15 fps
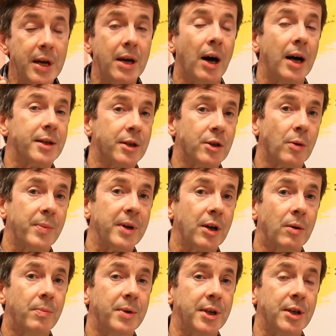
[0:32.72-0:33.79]
isotopic
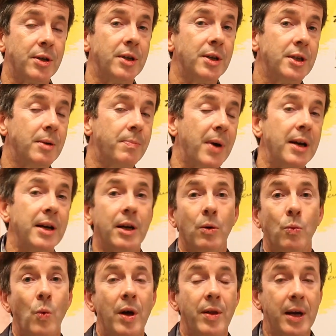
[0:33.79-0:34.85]
compositions depending
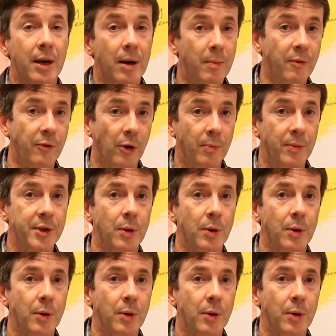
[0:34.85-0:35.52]
on where they come from.